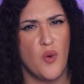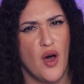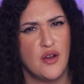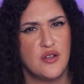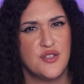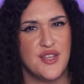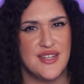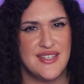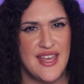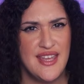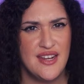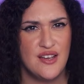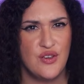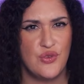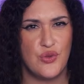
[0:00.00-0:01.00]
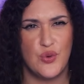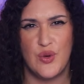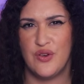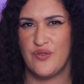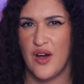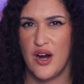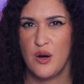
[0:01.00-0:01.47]
models, and data through
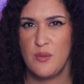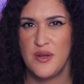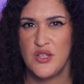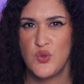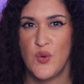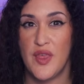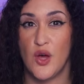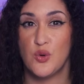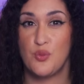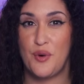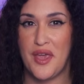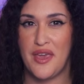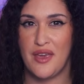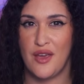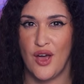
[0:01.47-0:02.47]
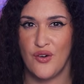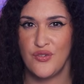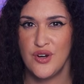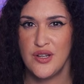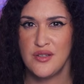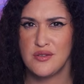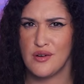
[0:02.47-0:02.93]
environments without breaking
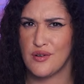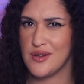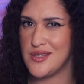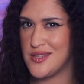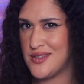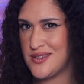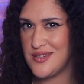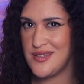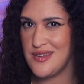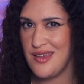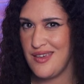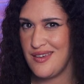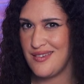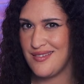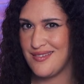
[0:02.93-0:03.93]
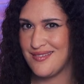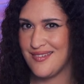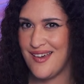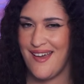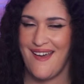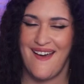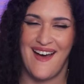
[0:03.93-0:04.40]
governance or consistency?
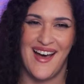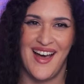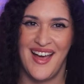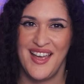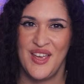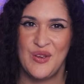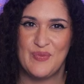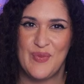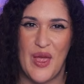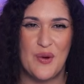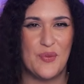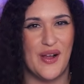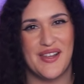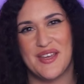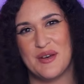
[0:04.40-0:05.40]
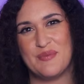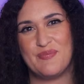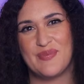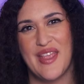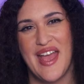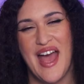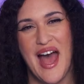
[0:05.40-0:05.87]
Hi, and welcome.
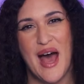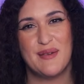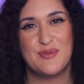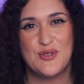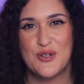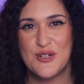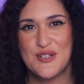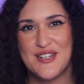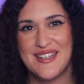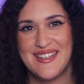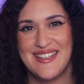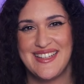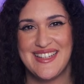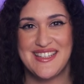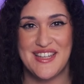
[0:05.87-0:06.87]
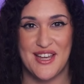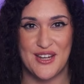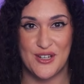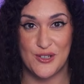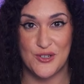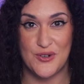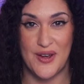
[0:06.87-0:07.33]
I'm Georgia, lead
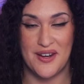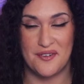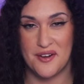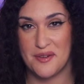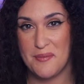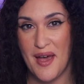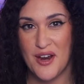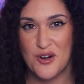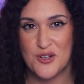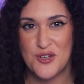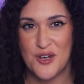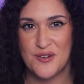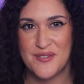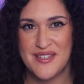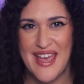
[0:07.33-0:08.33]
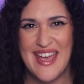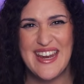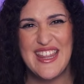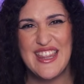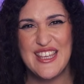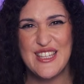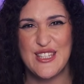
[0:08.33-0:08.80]
technical trainer at Microsoft, and
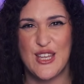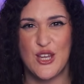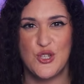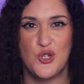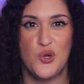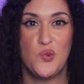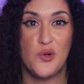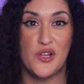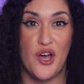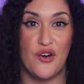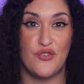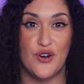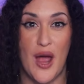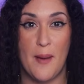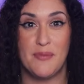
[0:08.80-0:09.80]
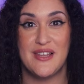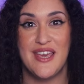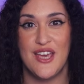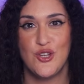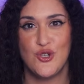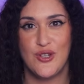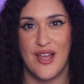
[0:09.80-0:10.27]
in this session we'll cover
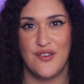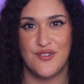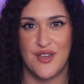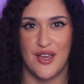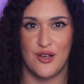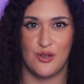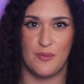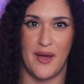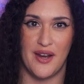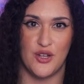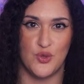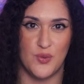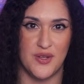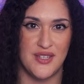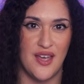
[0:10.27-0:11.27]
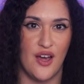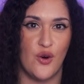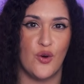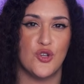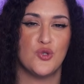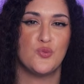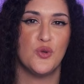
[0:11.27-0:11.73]
Application Lifecycle Management
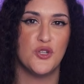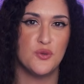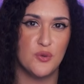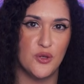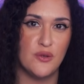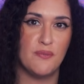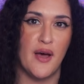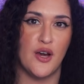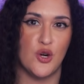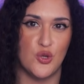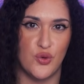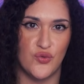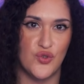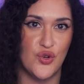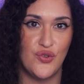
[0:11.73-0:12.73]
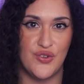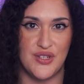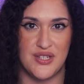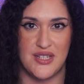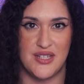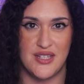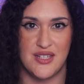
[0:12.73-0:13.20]
across multiple Microsoft
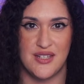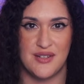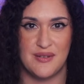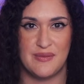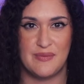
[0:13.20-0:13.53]
services.